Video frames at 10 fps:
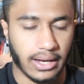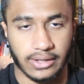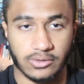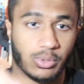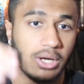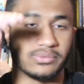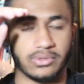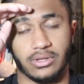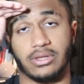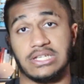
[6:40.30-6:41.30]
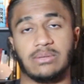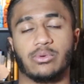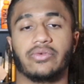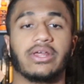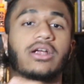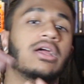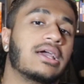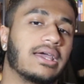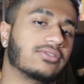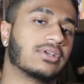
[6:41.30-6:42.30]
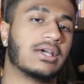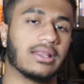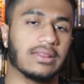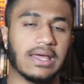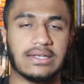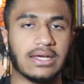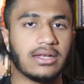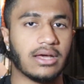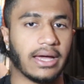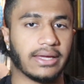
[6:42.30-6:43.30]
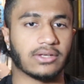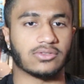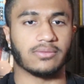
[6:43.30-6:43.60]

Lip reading: I guess, props to the team over there is they did, I guess,